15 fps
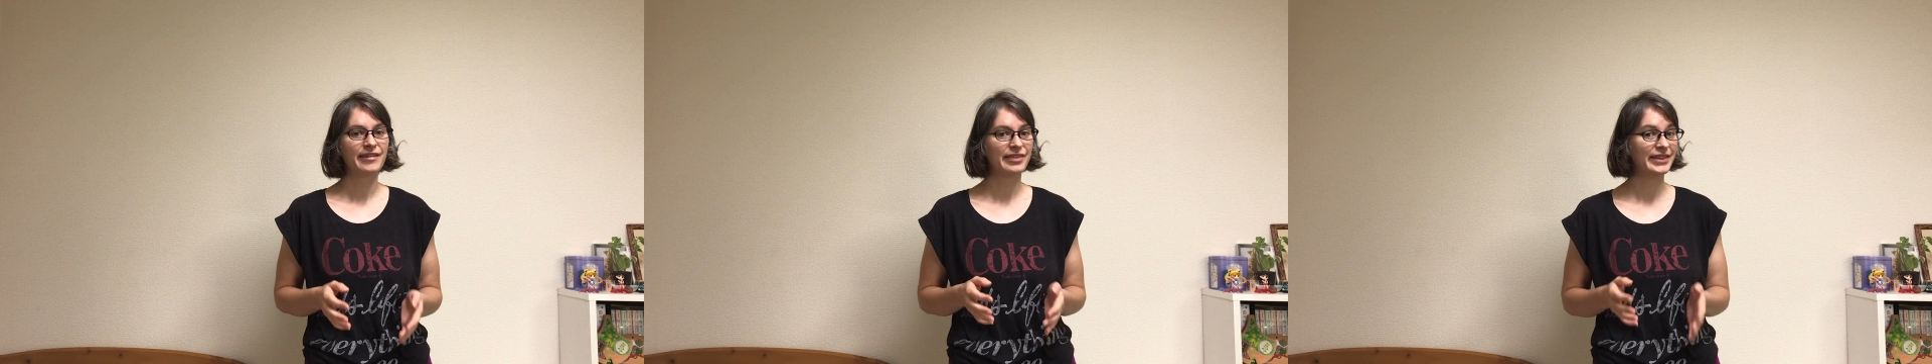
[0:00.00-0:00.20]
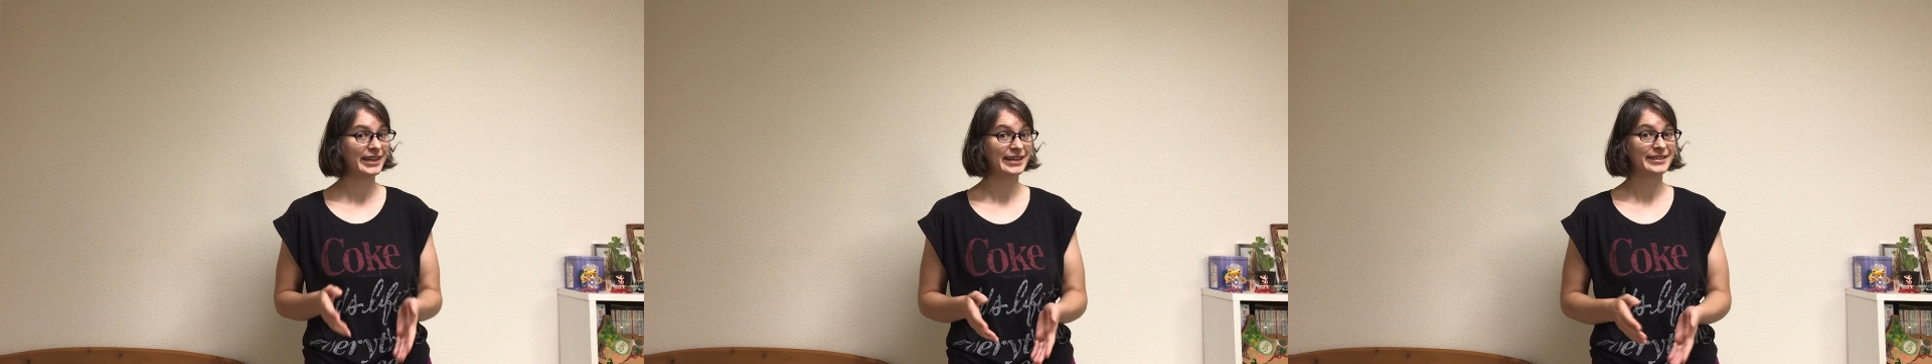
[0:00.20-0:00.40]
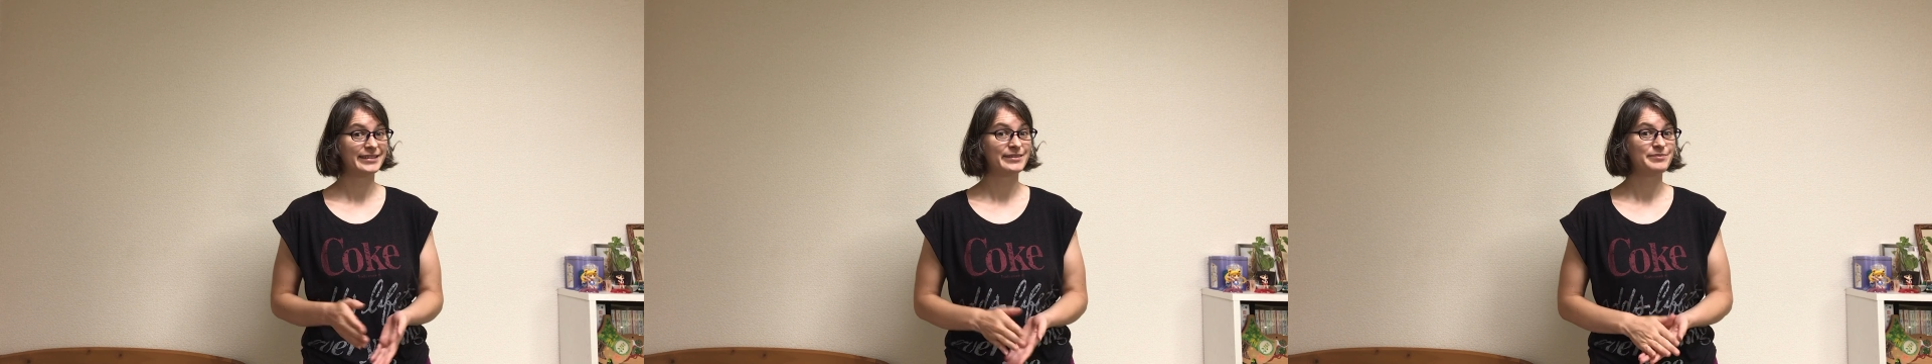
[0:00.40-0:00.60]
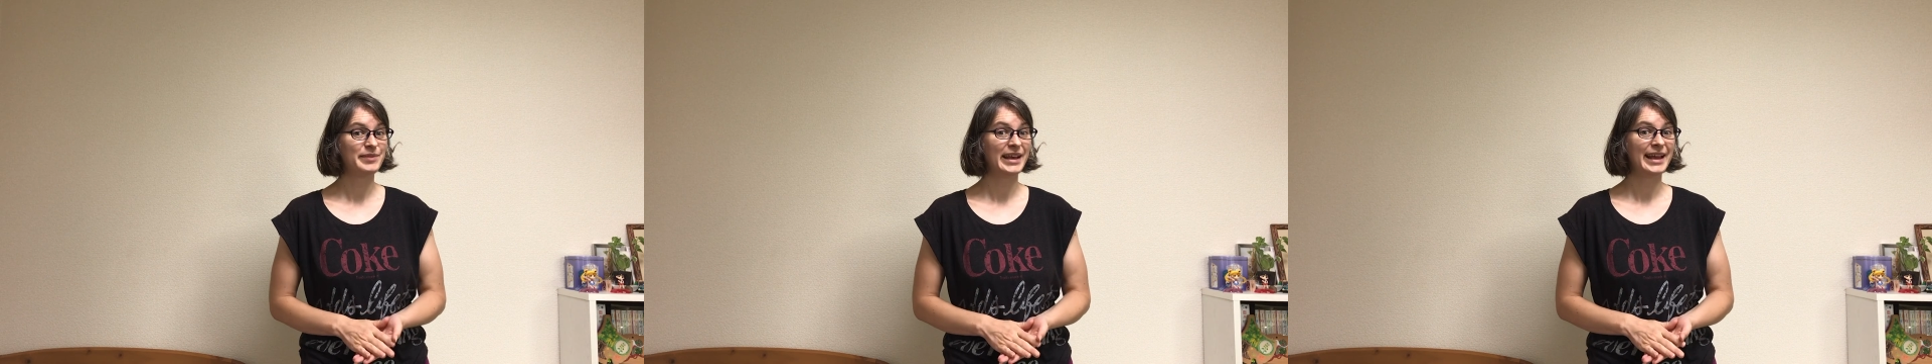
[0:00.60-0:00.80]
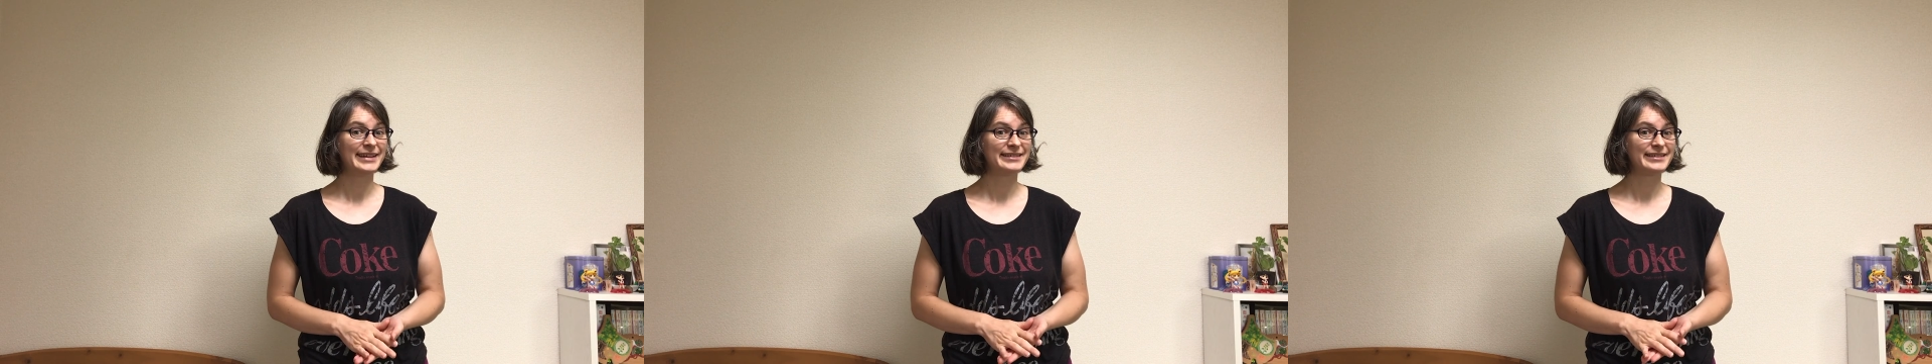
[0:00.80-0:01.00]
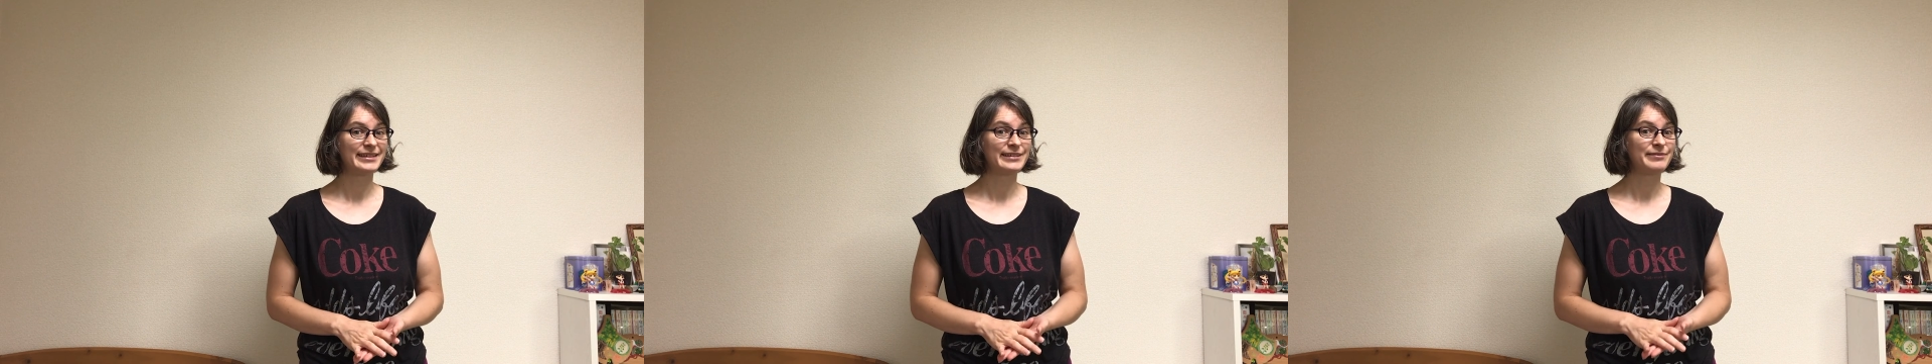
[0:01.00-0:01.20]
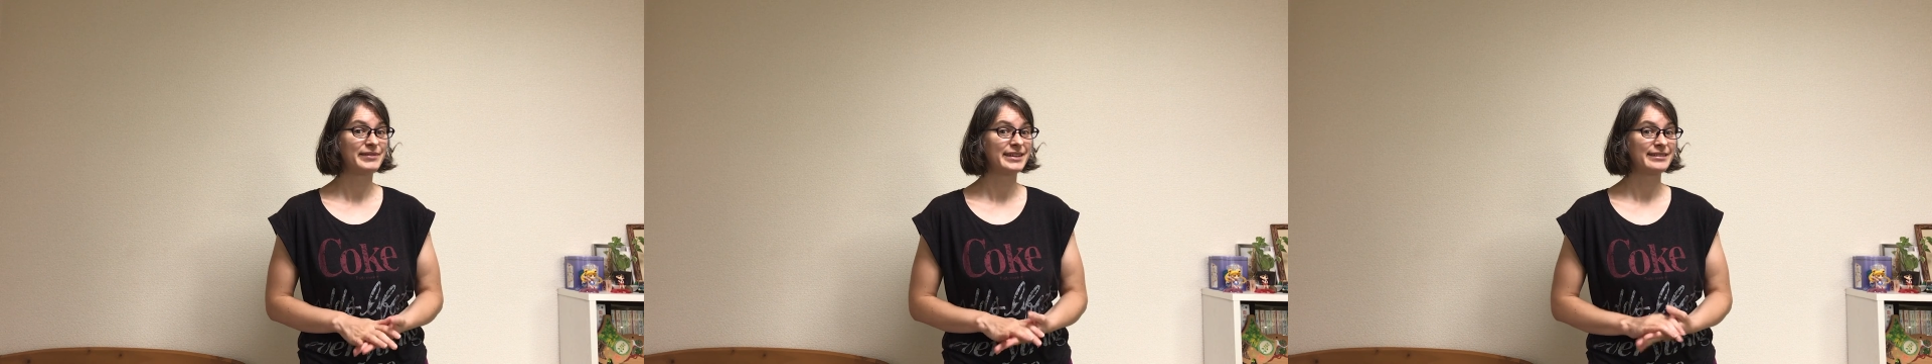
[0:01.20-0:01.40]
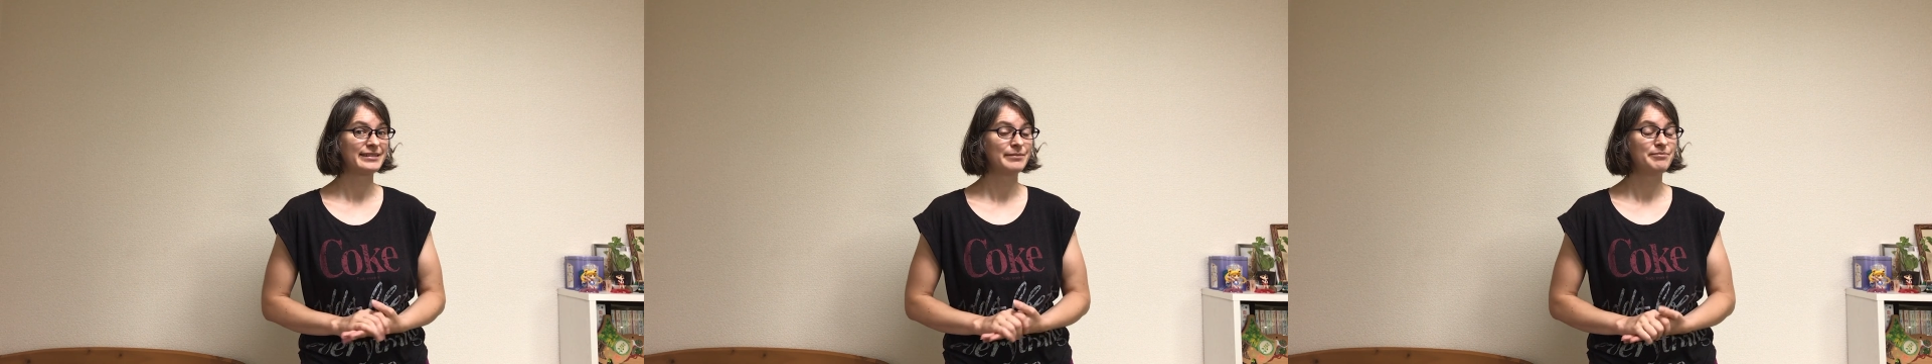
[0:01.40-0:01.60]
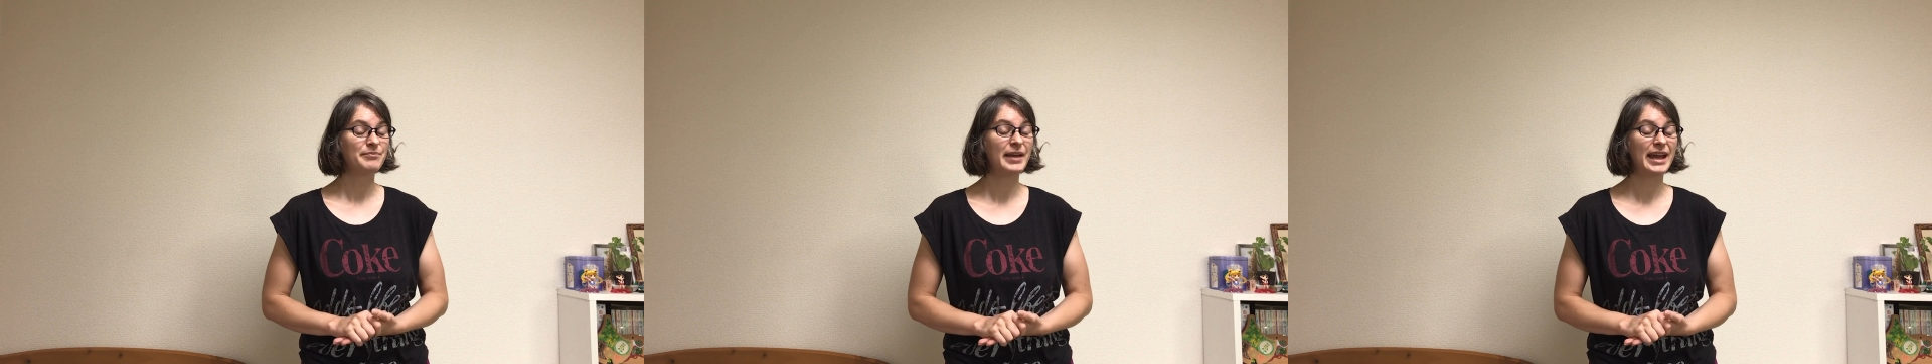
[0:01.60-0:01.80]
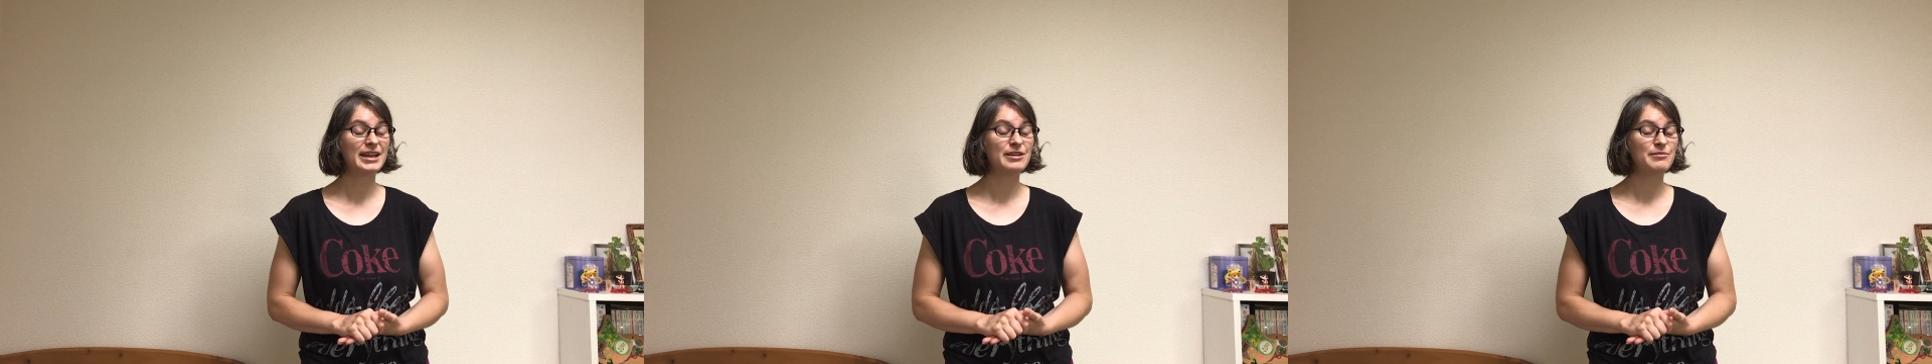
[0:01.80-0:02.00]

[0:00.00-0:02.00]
these places with many,